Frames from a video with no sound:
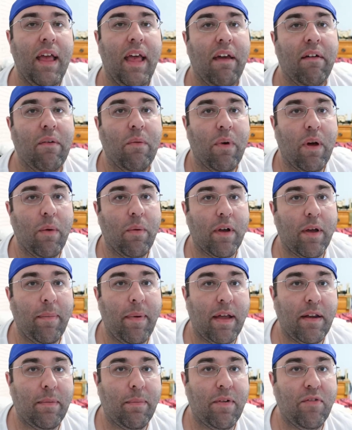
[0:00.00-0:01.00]
Hey everyone, welcome
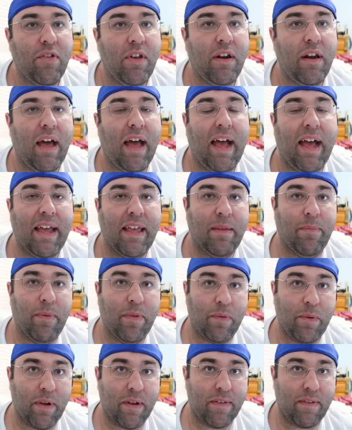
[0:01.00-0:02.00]
back to my channel. I am
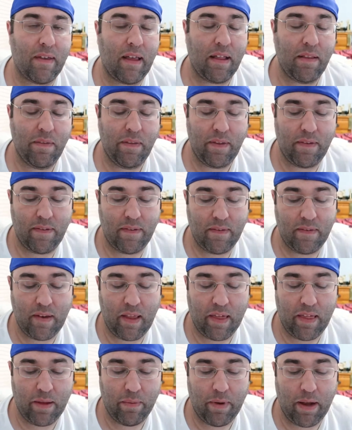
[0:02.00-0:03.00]
Miss Roxanne, this is
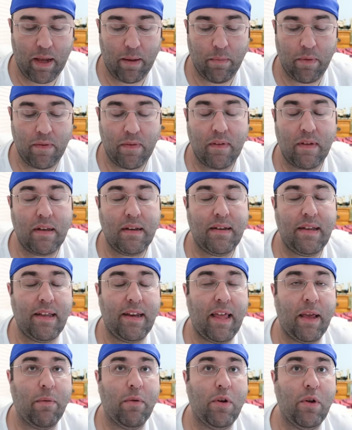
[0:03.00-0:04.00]
Daily Rambles.
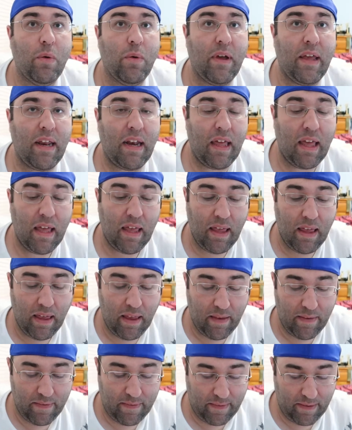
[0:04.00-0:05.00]
Today we're doing
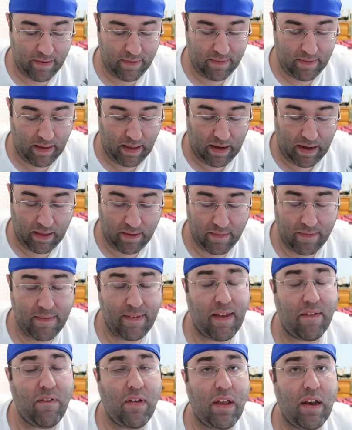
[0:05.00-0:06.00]
Season
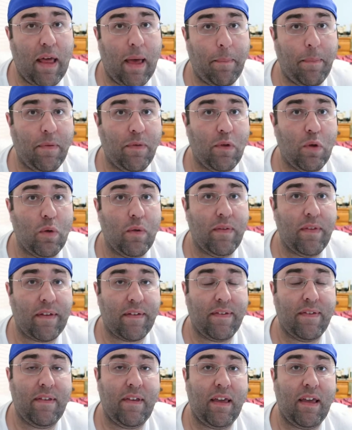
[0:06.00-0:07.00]
seven, Episode
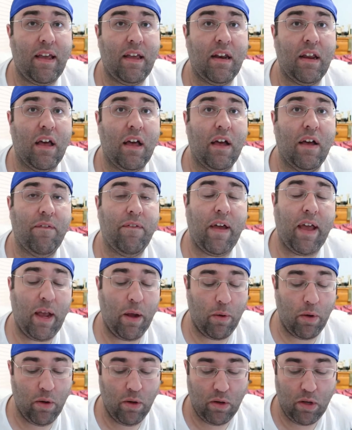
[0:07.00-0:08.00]
sixteen of
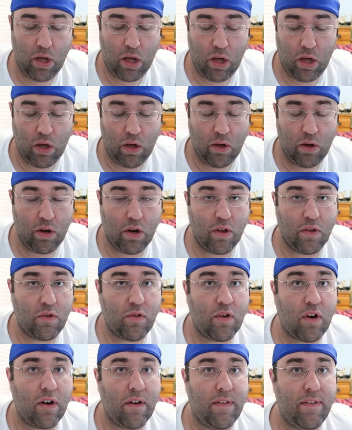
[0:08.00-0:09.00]
Arrow called
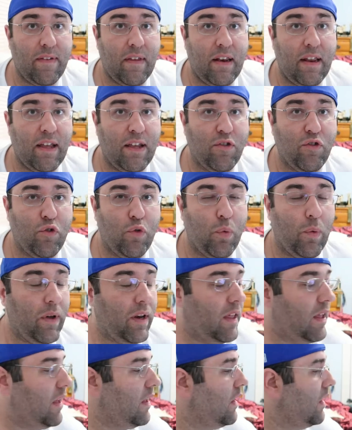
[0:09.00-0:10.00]
Star City
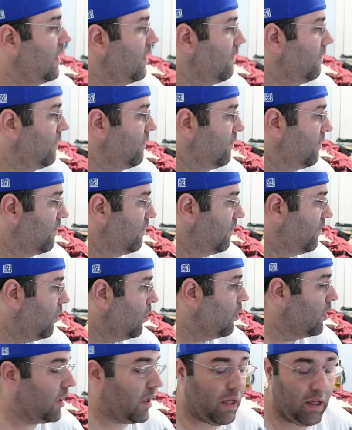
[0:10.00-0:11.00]
twenty
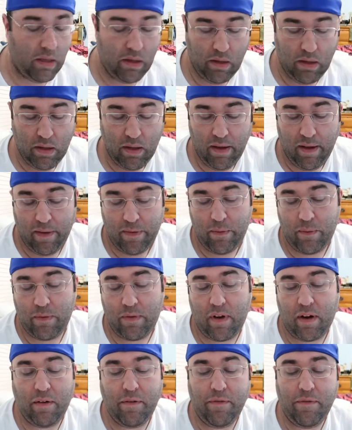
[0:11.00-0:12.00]
forty. So we
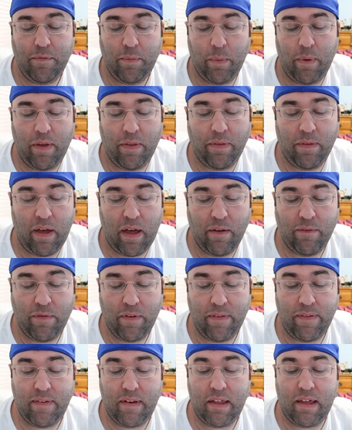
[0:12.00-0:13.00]
start off with uh,
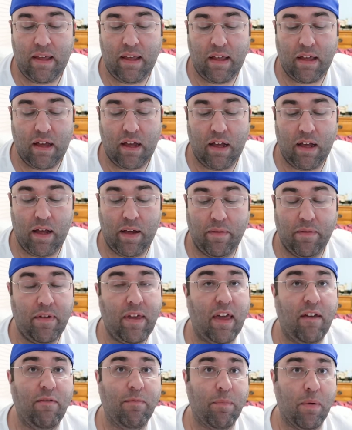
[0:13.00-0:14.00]
Felicity um,
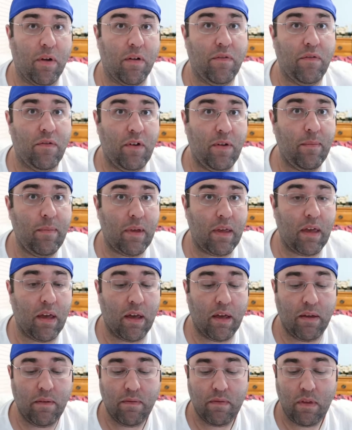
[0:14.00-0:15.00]
gave birth to
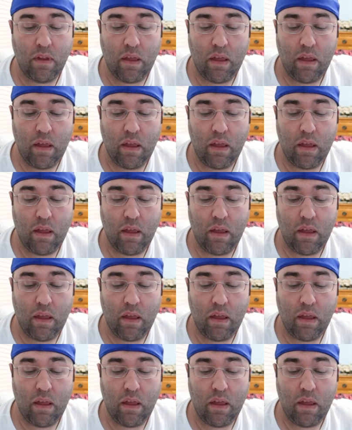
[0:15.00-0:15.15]
Mia.